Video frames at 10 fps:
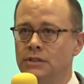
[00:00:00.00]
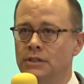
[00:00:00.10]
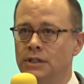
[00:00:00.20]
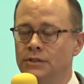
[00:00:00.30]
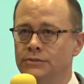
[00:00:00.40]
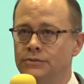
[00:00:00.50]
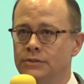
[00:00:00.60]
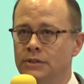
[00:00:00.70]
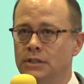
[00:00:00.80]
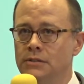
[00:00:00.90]

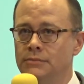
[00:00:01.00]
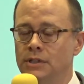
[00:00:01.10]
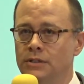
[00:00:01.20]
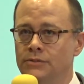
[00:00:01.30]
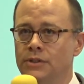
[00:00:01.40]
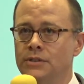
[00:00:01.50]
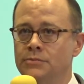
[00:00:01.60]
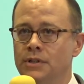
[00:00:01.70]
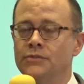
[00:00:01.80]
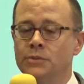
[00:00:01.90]

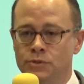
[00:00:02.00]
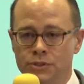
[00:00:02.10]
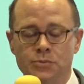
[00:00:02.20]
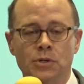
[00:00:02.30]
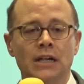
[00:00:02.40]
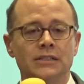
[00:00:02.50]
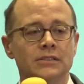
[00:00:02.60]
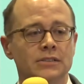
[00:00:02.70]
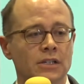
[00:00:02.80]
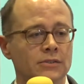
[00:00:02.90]
the Buddhist
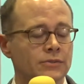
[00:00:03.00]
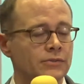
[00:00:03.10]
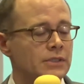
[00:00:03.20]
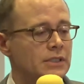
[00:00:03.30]
practice of